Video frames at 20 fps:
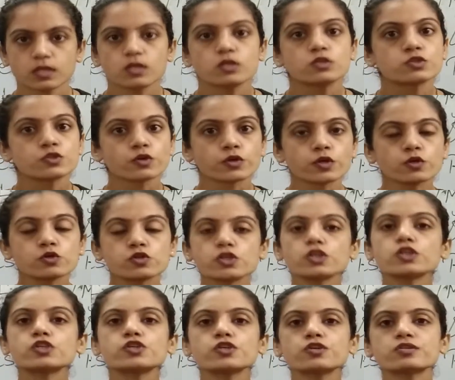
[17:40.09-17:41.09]
So you
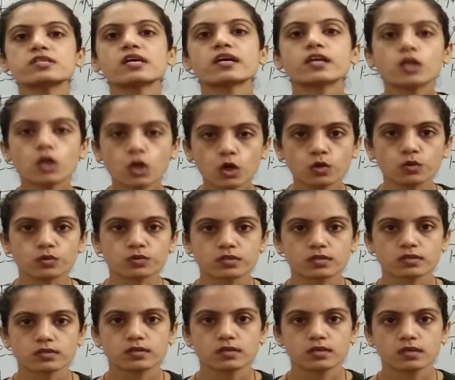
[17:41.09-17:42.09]
should choose a
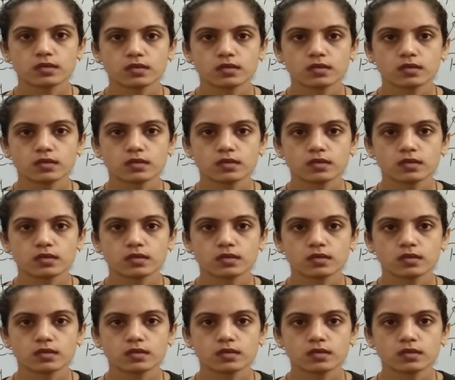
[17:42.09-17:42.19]
cloth